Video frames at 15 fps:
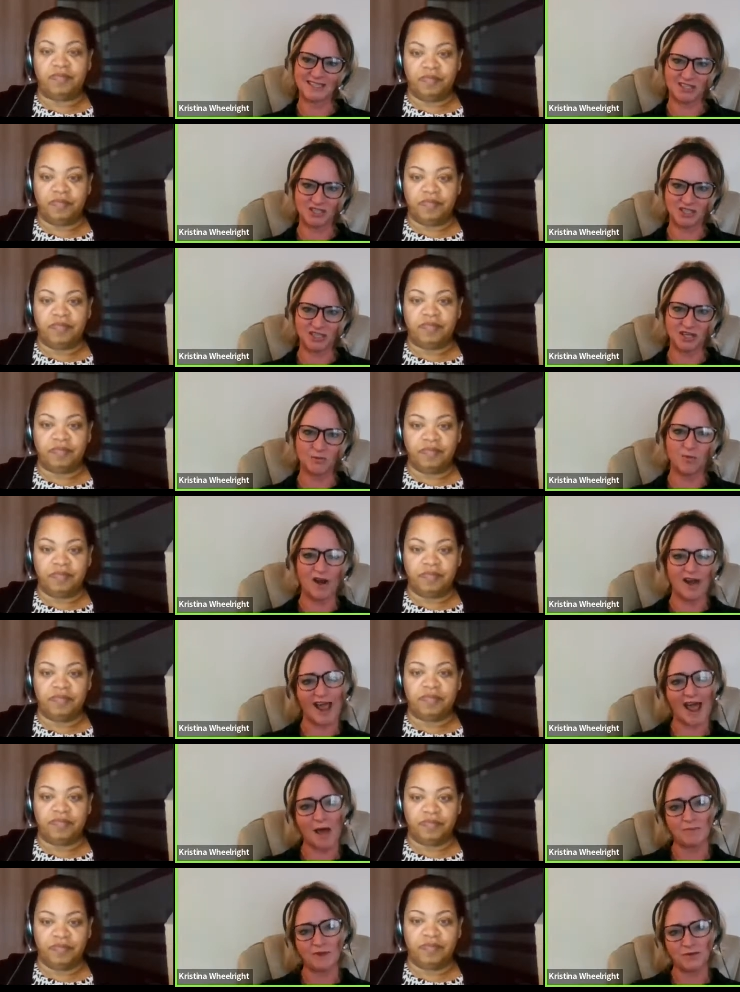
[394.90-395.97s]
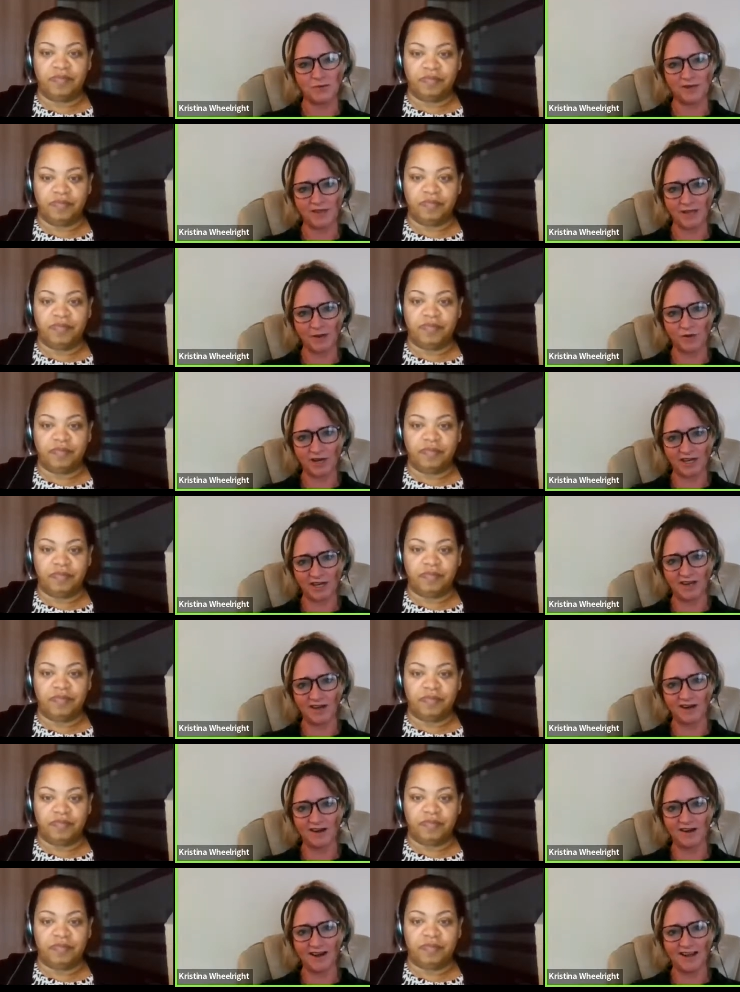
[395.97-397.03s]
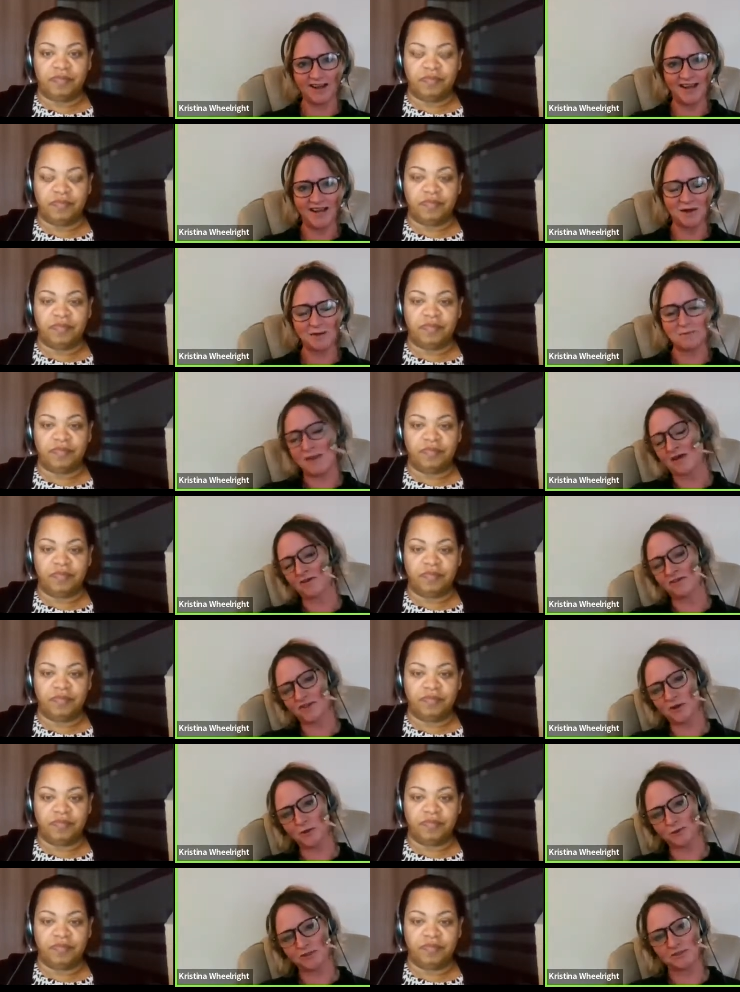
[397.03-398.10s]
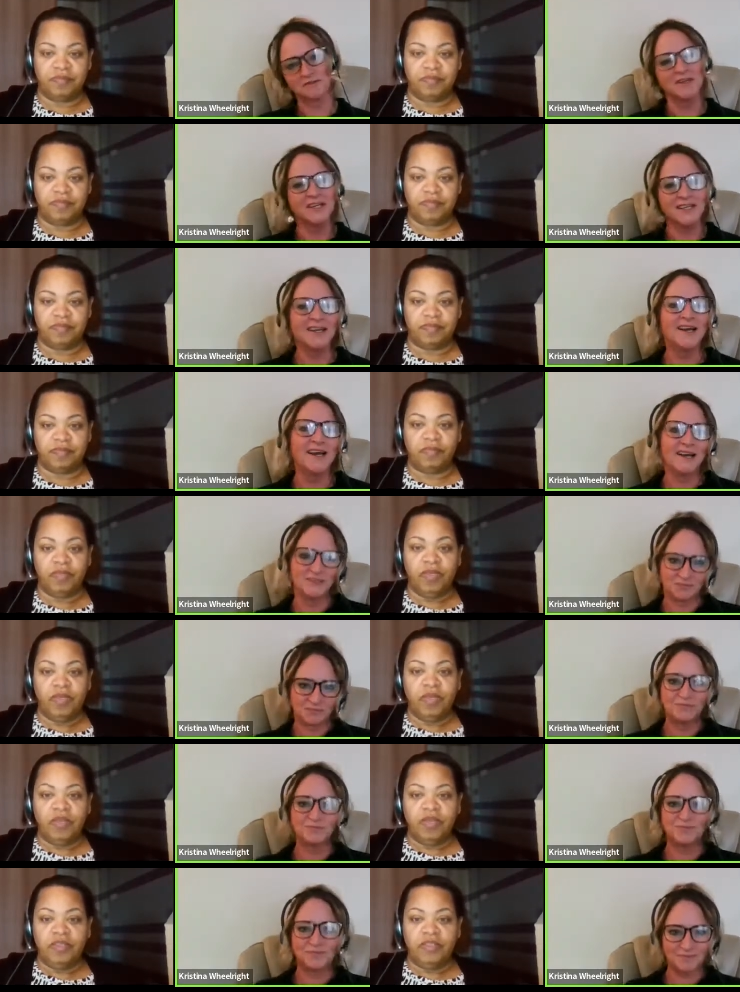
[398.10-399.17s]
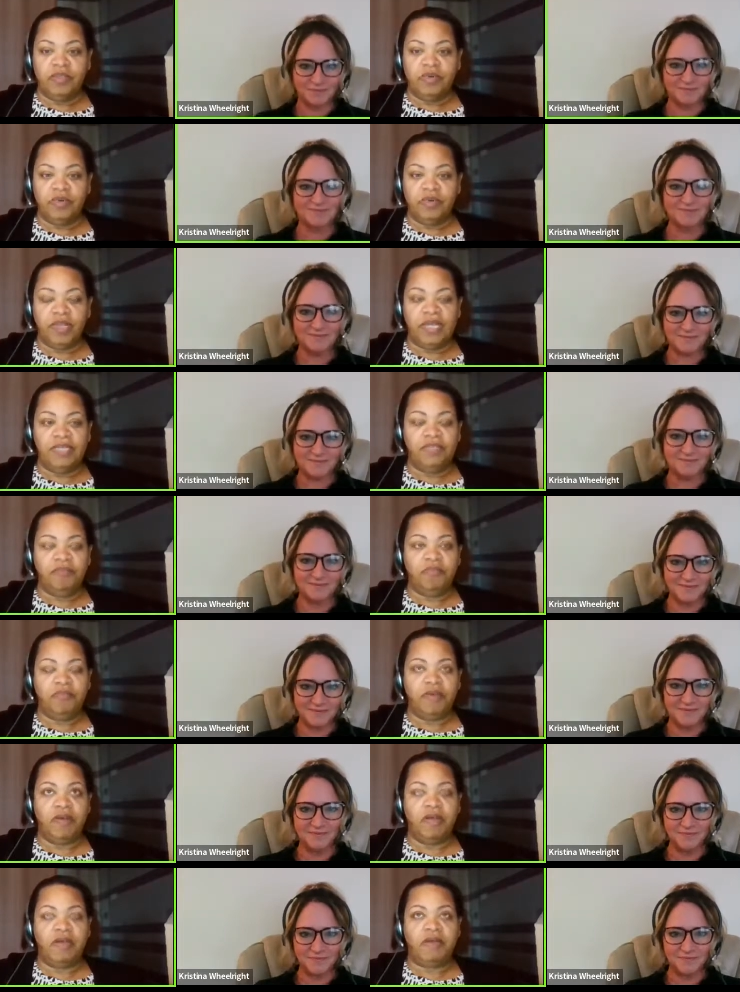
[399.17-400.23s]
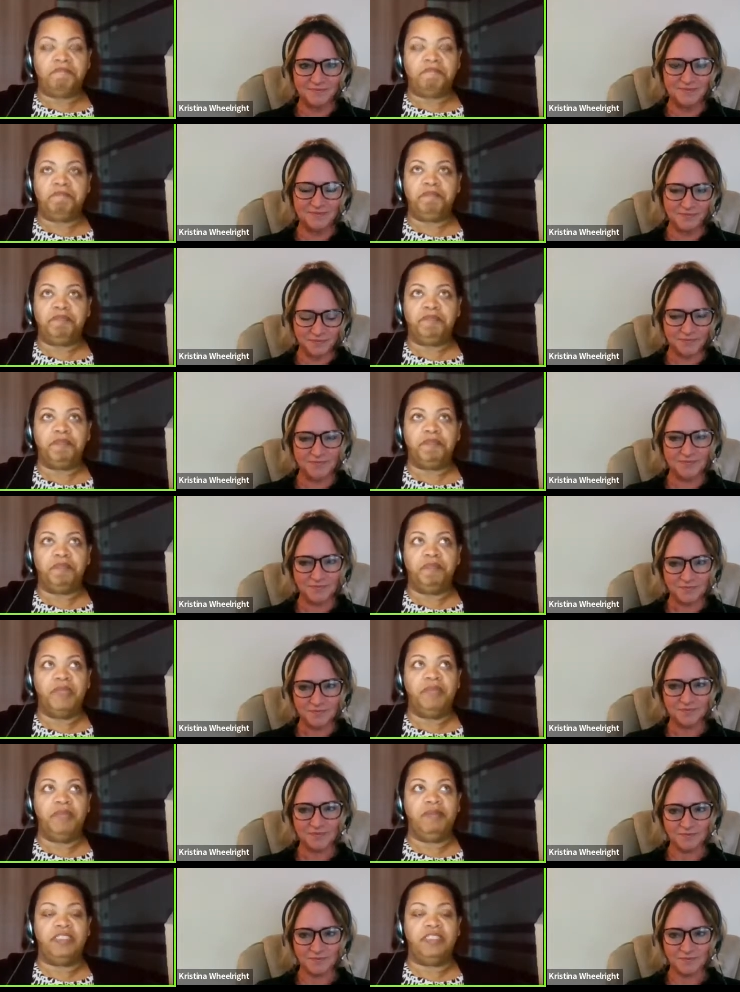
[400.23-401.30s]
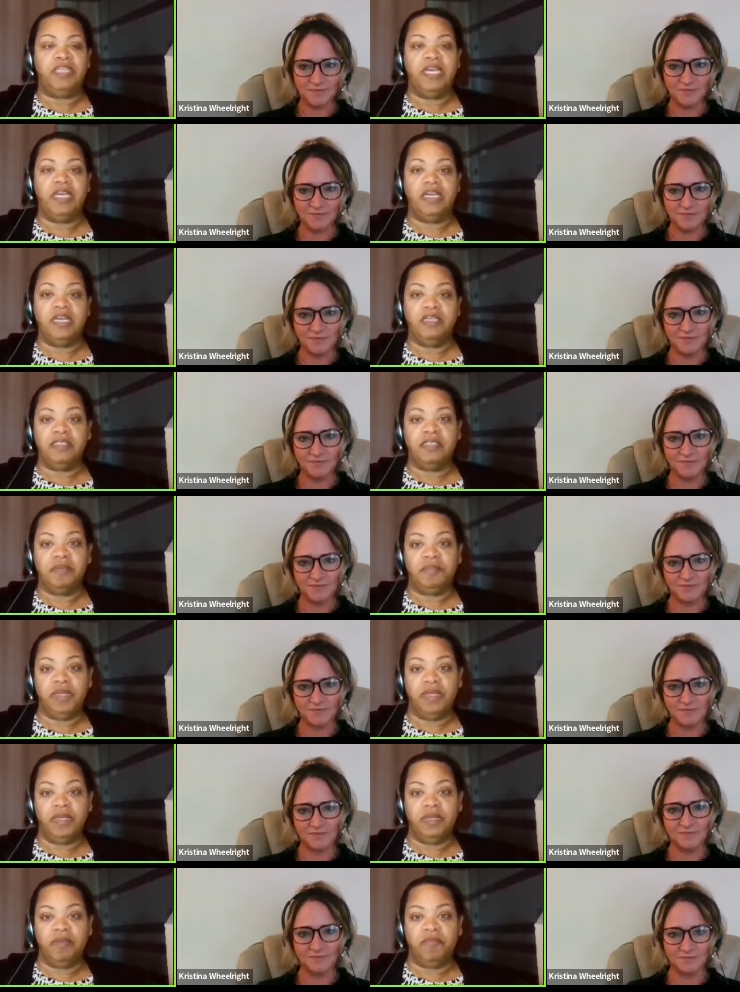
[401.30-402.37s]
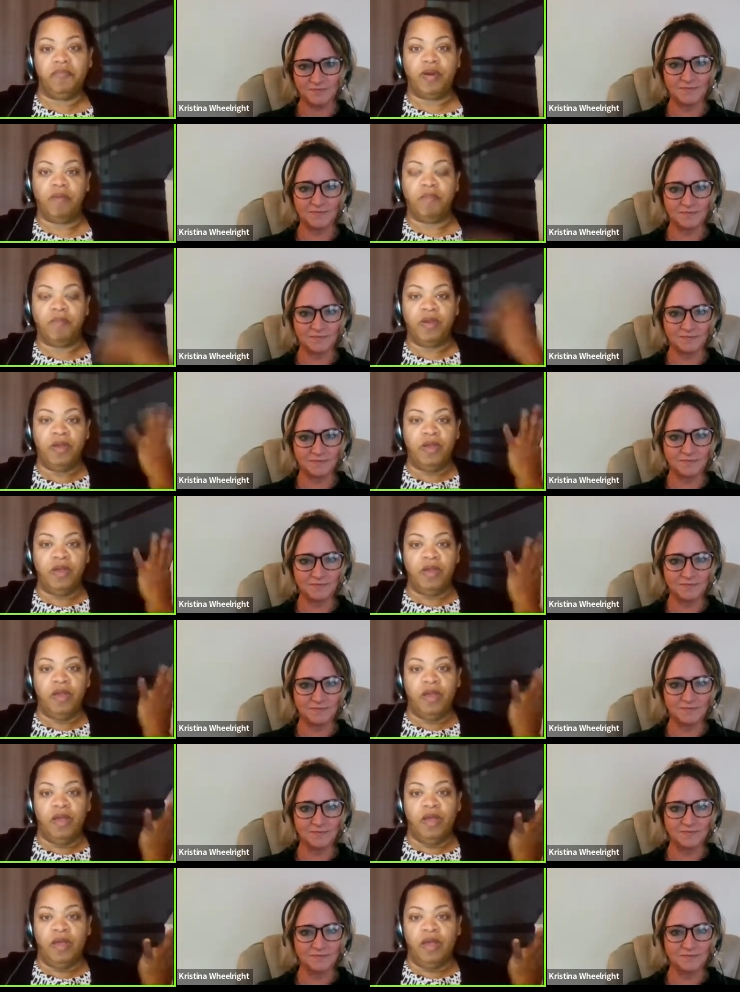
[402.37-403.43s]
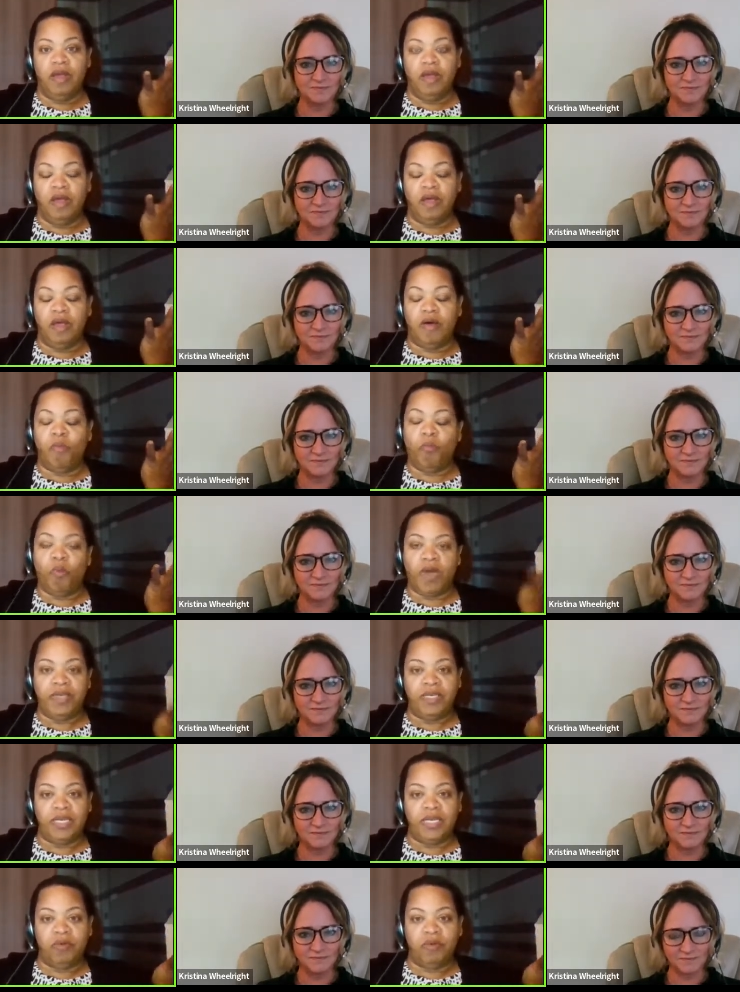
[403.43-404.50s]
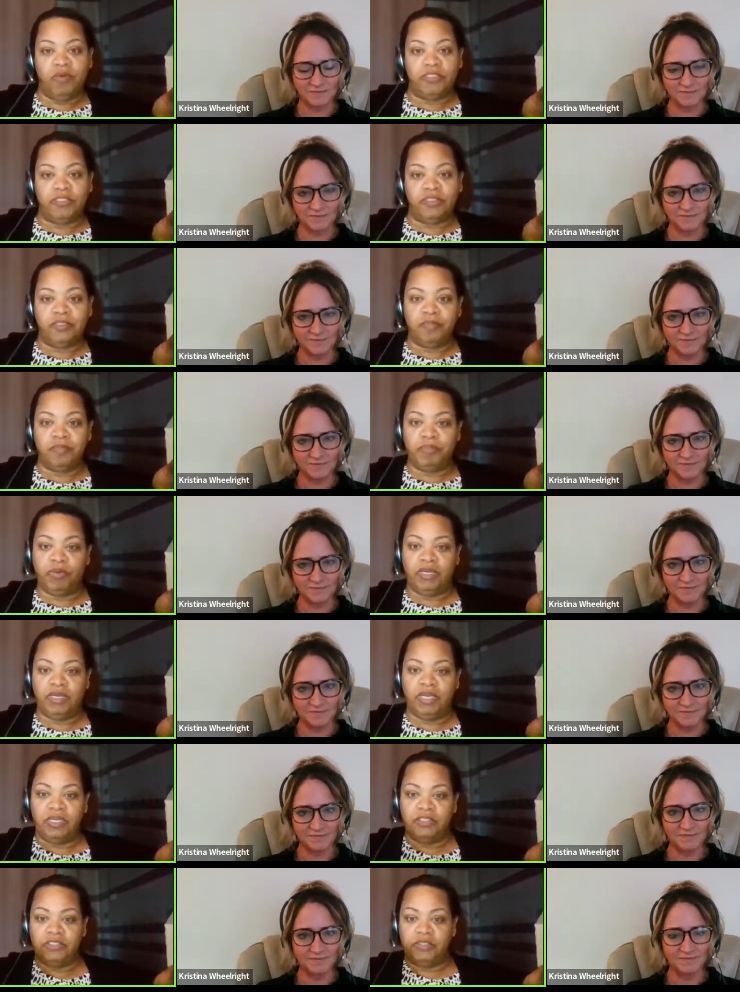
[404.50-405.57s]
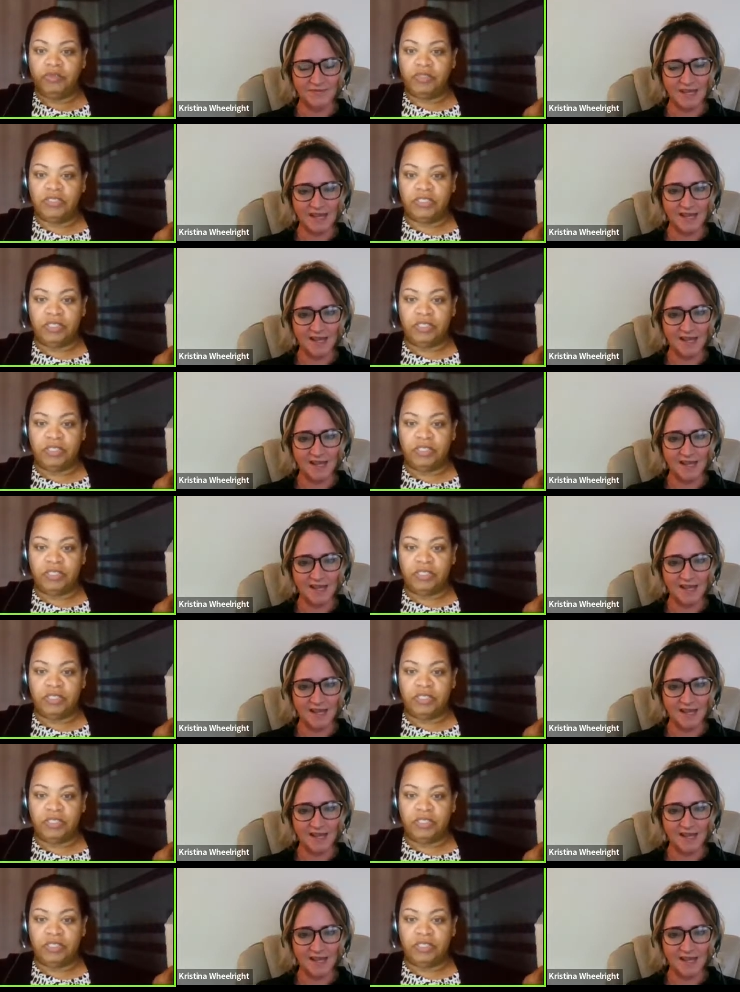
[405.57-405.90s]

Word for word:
Speaker 1: condition and what happened while they were here in a matter of codes so, kind of
Speaker 2: um, maybe taking something from one language and putting it into a